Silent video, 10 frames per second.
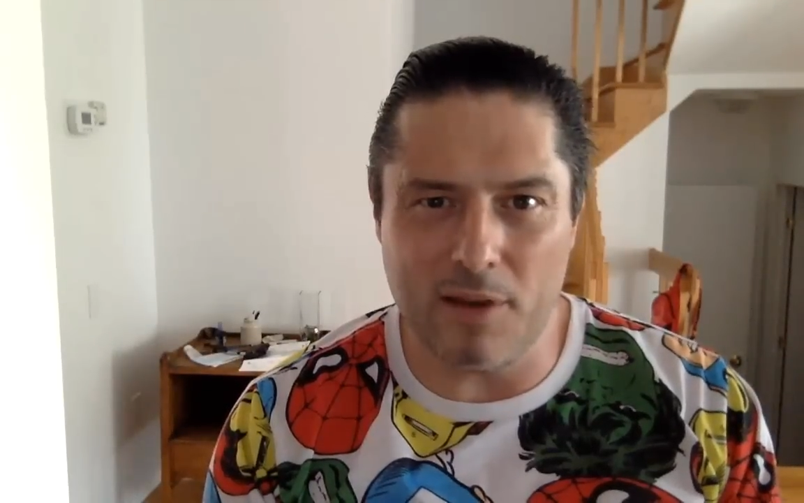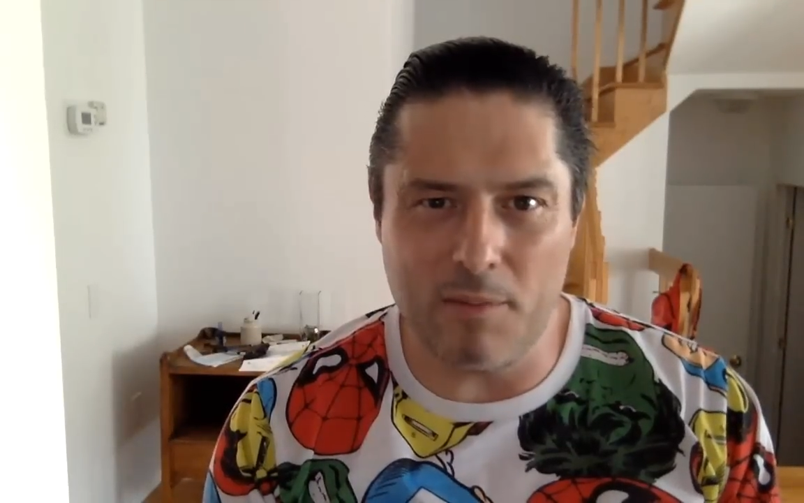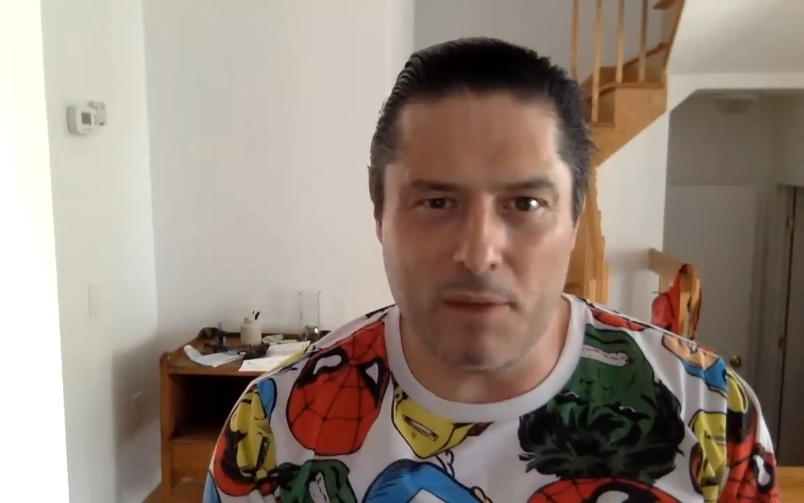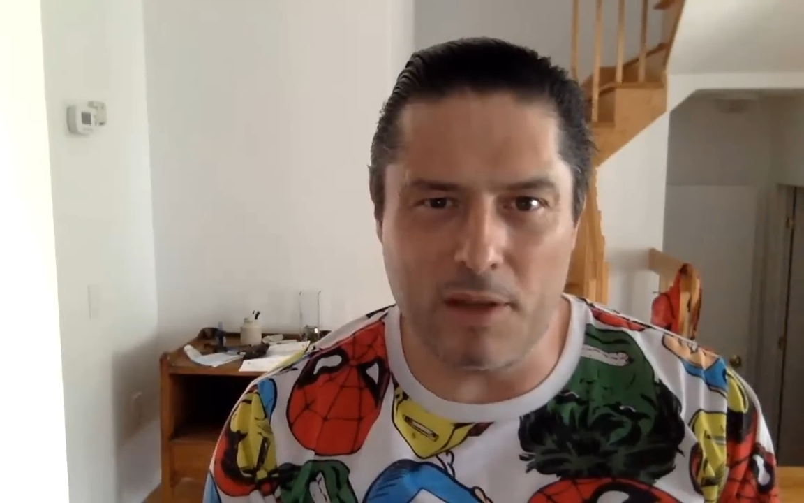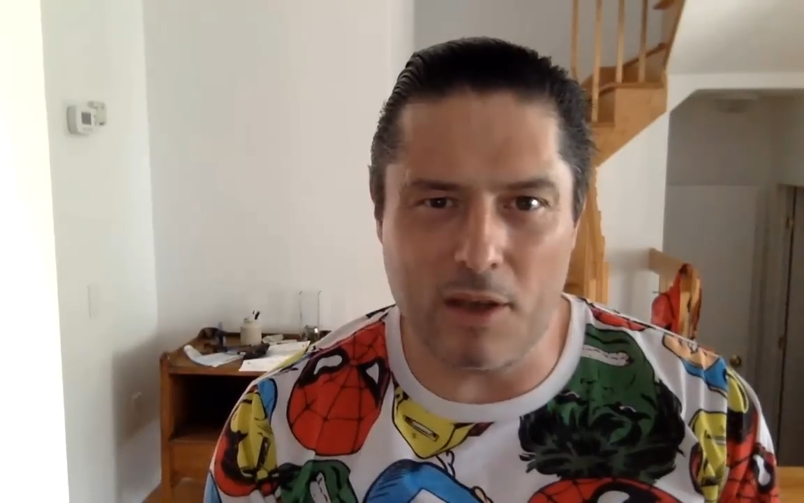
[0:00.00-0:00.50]

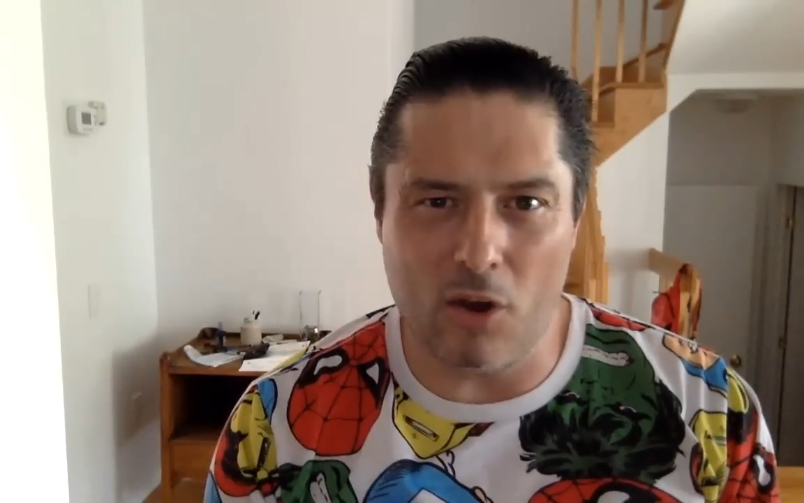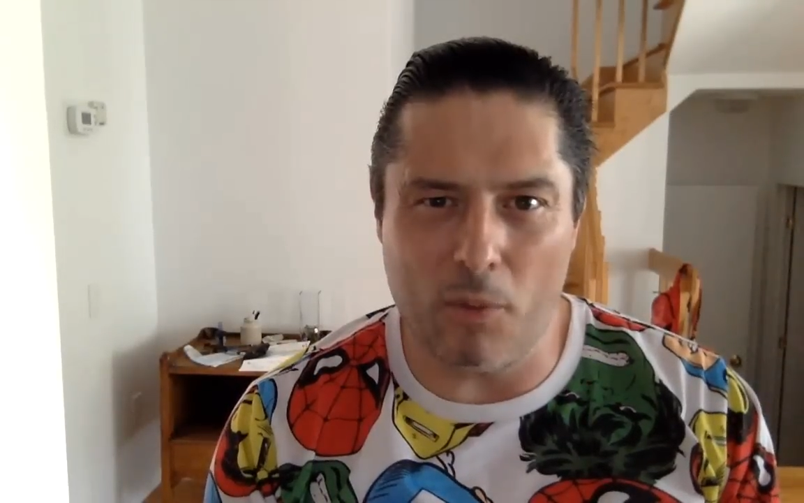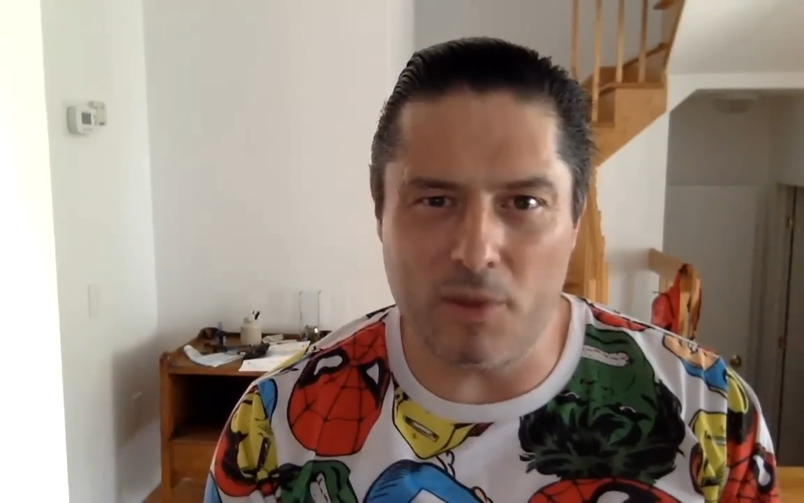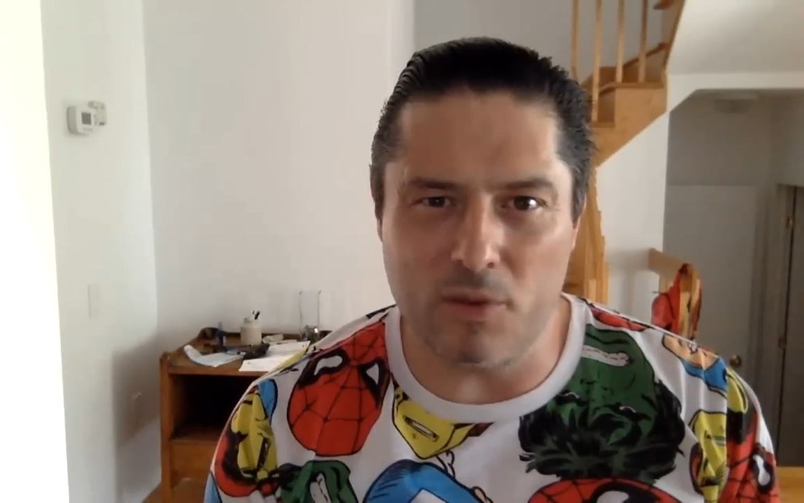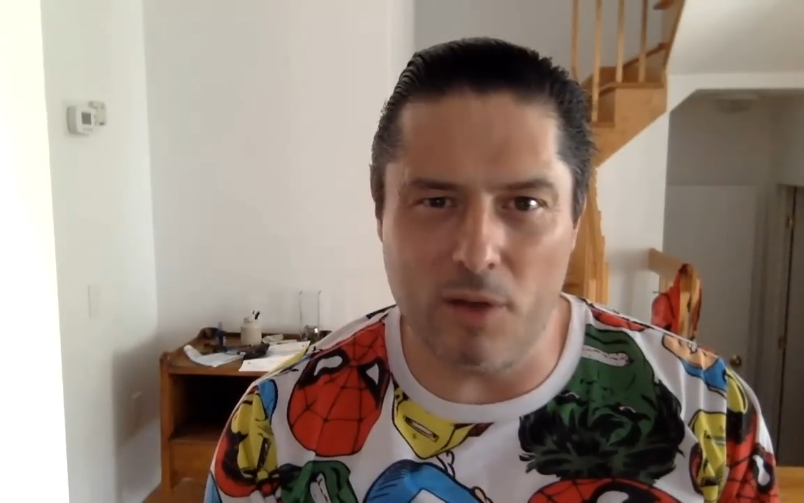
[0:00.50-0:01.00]
dumping their
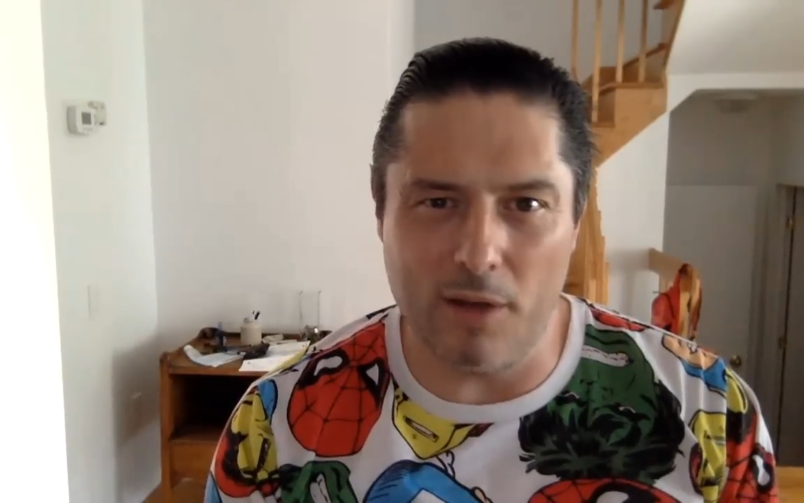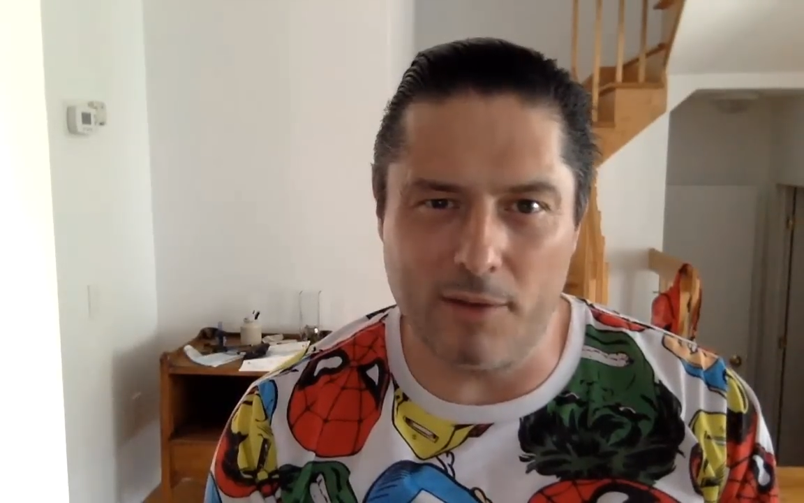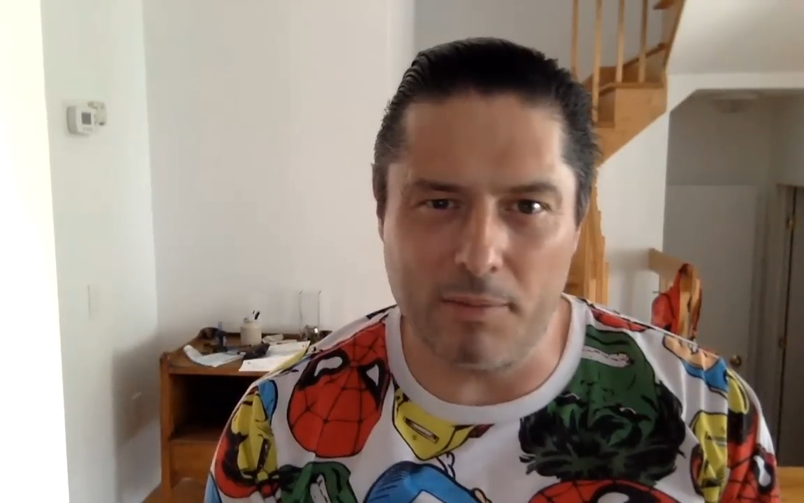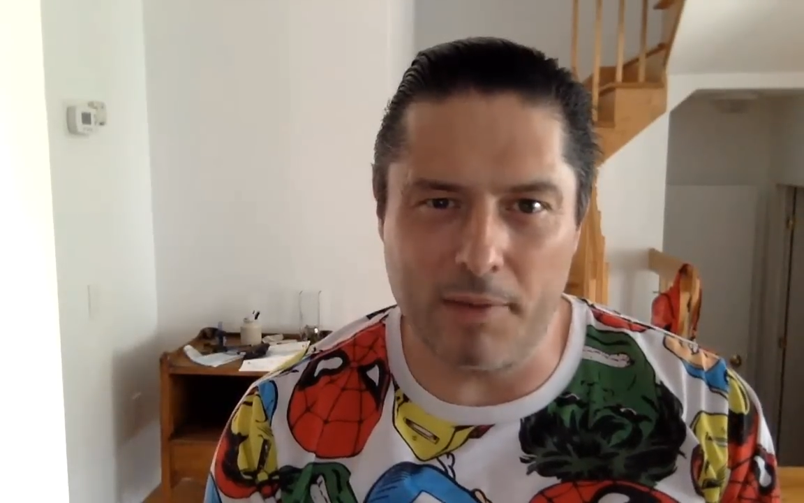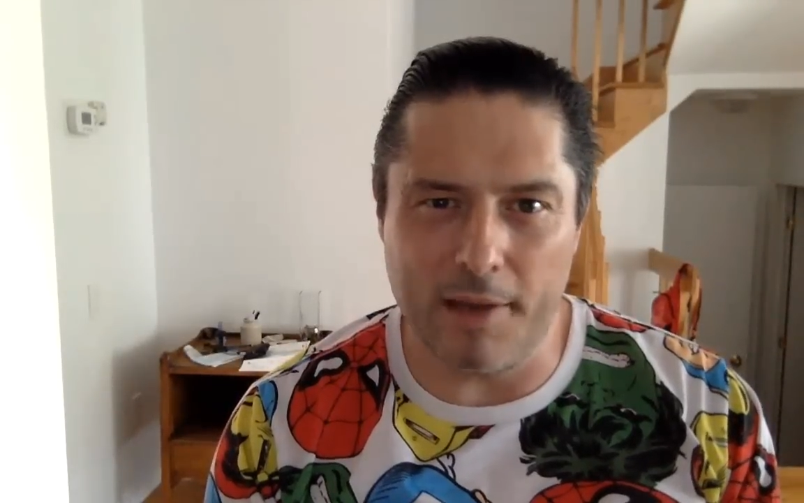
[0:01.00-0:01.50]
copies all
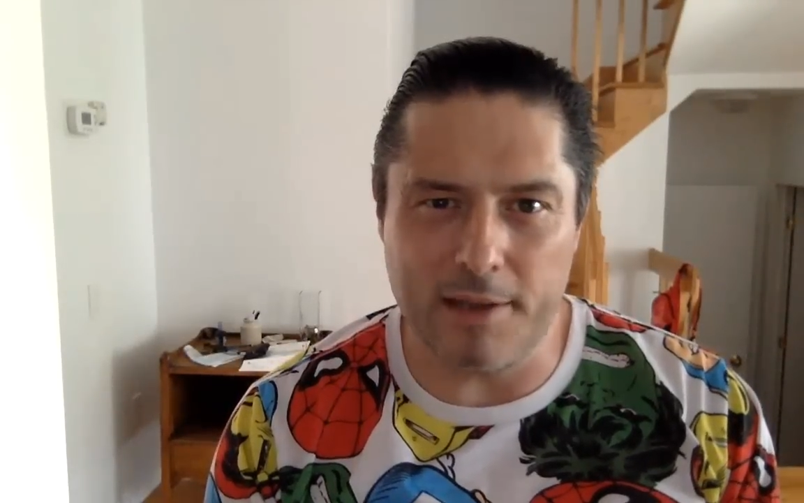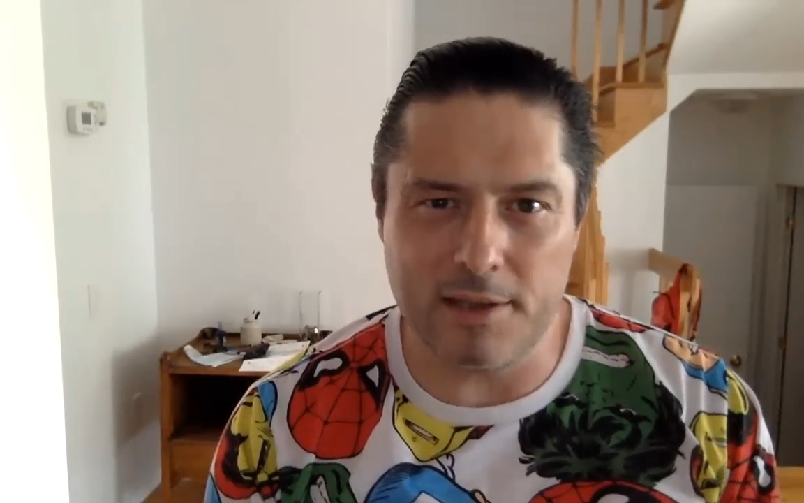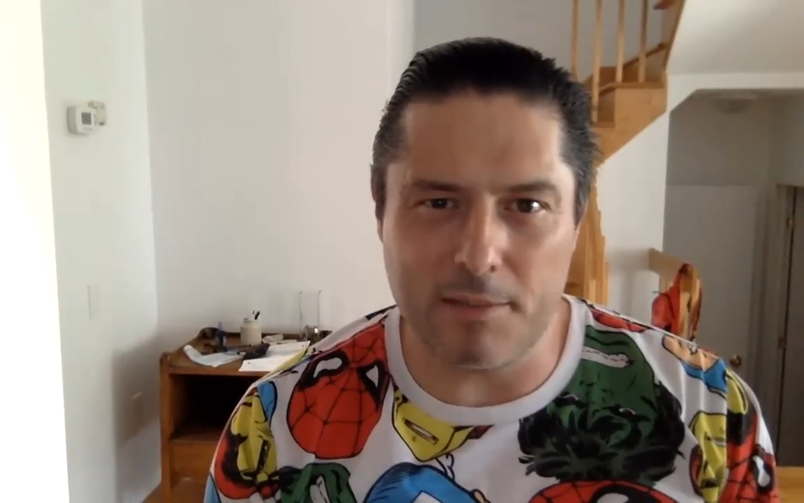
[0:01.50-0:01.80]
over the place.